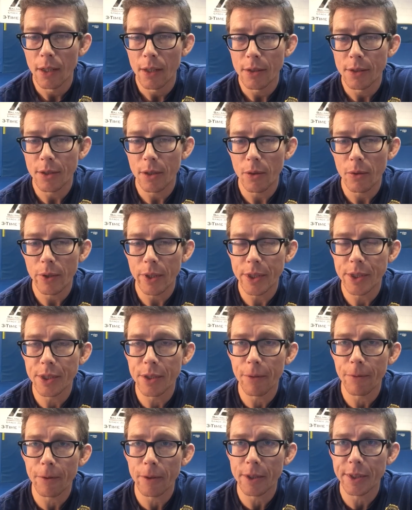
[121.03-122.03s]
so this is
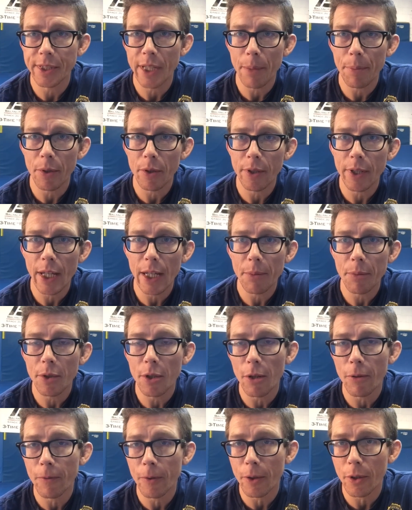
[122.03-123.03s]
the first step of your game. You
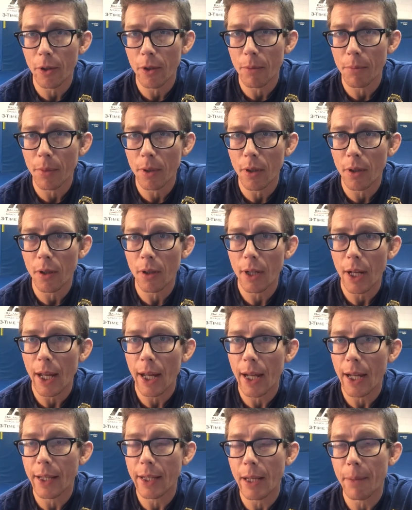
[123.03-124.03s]
go for an arm bar,
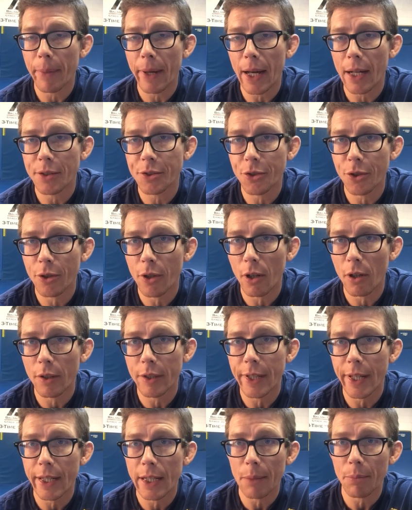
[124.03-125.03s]
and they pass your
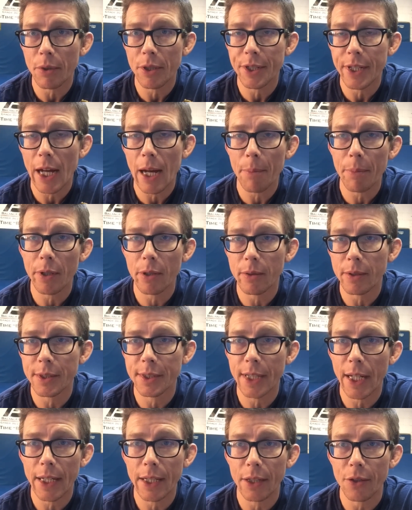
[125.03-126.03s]
guard, they end up on top of you in
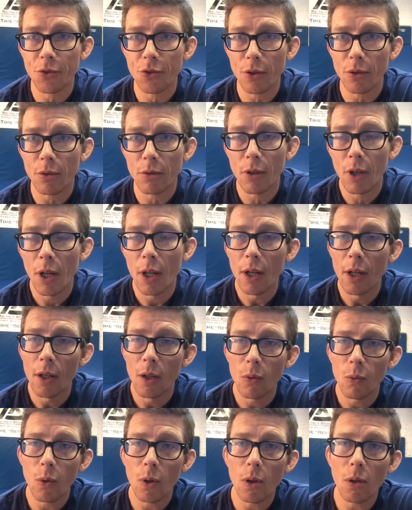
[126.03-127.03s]
side control.
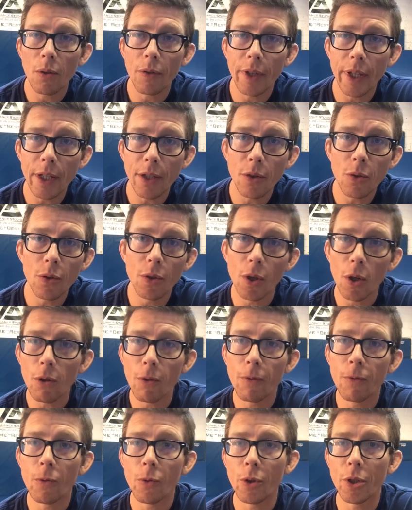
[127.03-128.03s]
Well, then you go
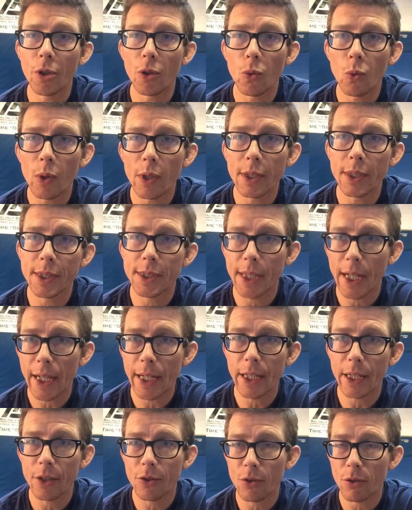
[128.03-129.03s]
for your one
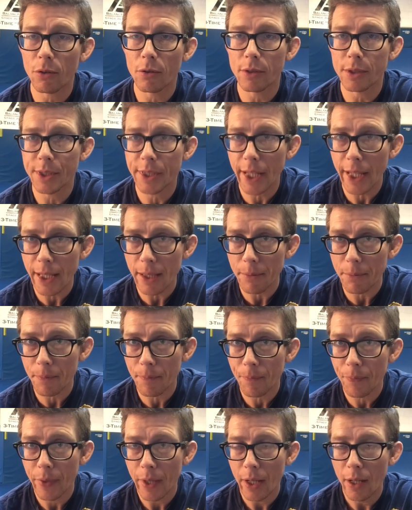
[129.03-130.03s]
side control escape,
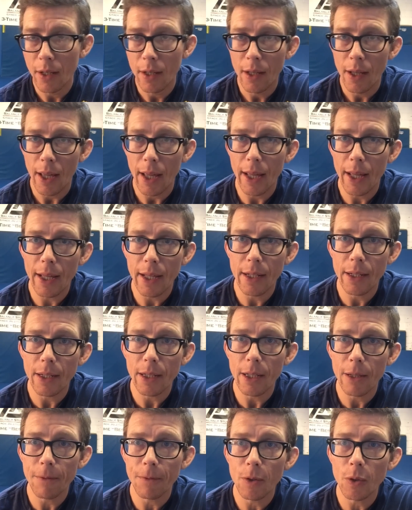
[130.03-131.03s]
and
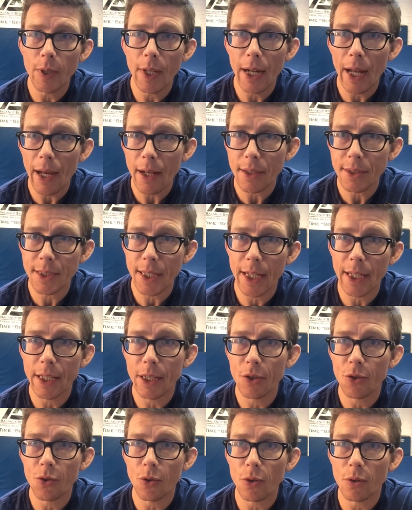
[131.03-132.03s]
if you get out of side
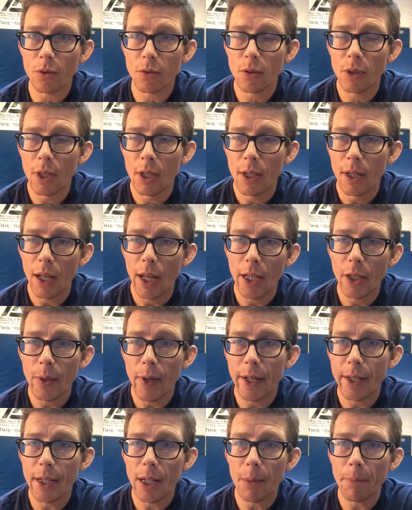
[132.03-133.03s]
control, and you
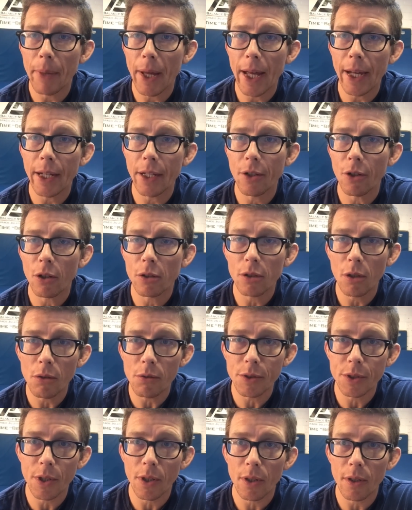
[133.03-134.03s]
end up back in your
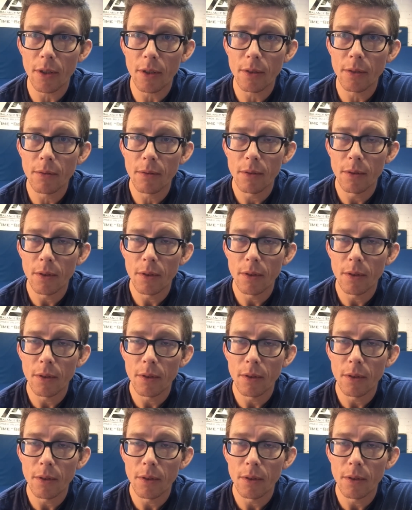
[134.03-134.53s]
closed guard,